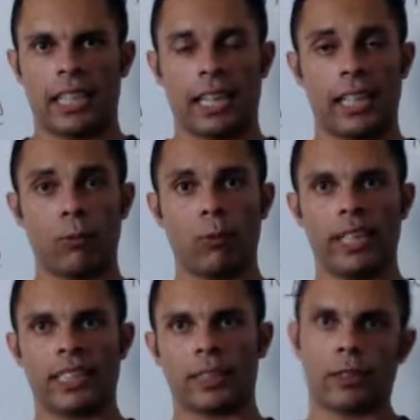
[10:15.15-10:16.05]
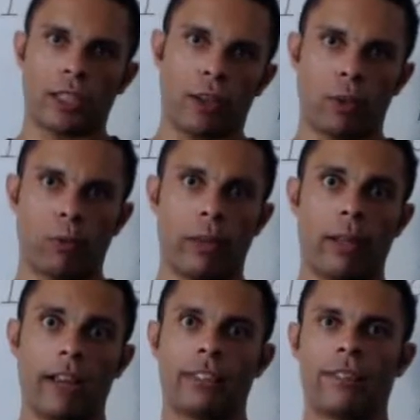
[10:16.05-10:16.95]
in which we
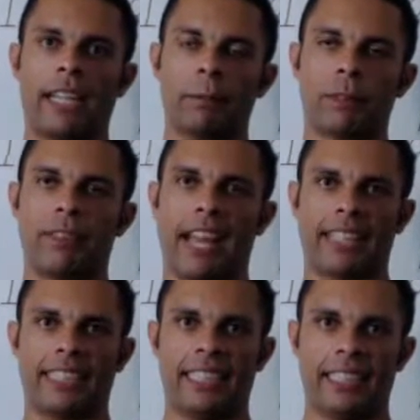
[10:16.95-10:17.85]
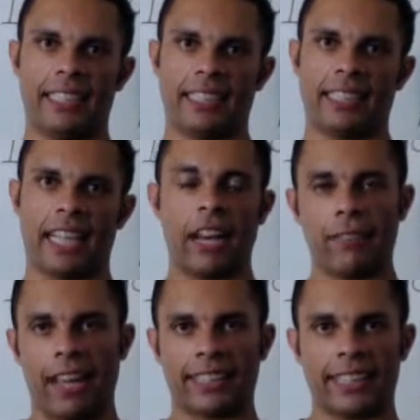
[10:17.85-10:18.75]
have developed vaccines and
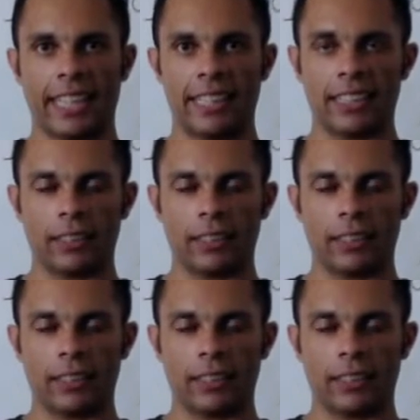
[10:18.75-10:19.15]
vaccination,